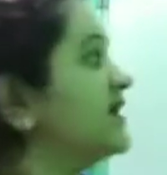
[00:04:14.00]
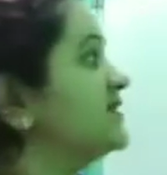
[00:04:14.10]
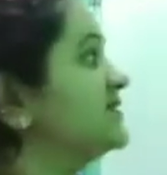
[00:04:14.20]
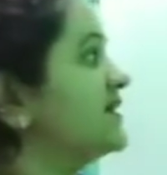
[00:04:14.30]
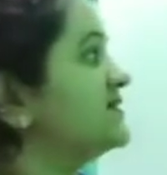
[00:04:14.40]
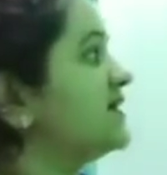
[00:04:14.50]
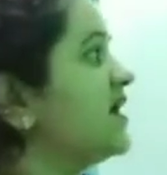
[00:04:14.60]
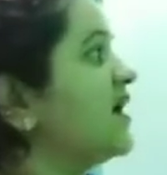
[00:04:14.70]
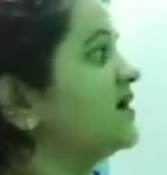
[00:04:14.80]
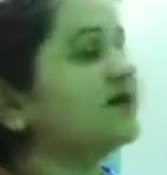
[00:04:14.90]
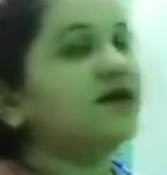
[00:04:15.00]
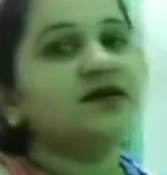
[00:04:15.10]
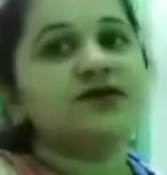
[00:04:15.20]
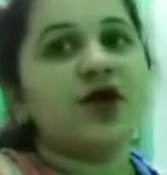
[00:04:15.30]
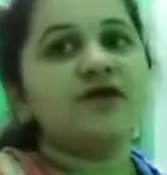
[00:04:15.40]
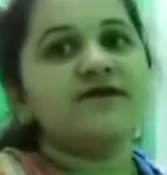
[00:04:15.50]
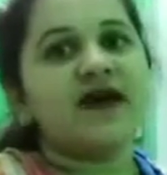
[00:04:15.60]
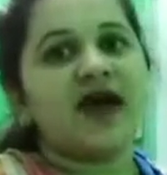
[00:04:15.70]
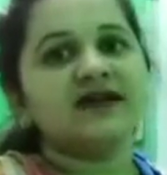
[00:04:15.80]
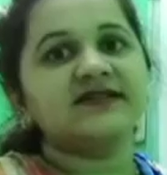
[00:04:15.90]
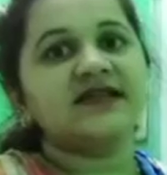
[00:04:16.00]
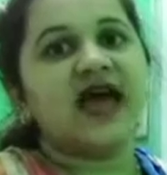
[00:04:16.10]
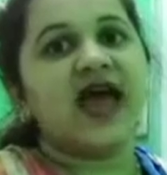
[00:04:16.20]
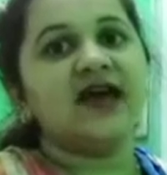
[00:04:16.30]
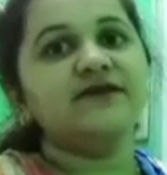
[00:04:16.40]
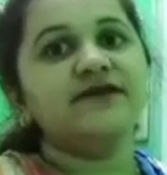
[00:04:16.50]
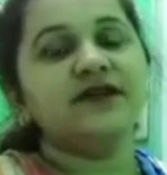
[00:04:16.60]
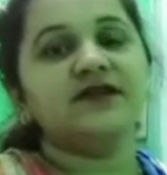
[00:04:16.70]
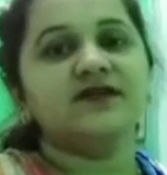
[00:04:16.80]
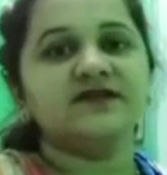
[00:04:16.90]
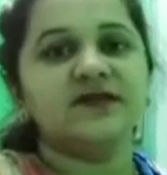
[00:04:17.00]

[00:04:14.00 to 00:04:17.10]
Data are the raw facts and figures,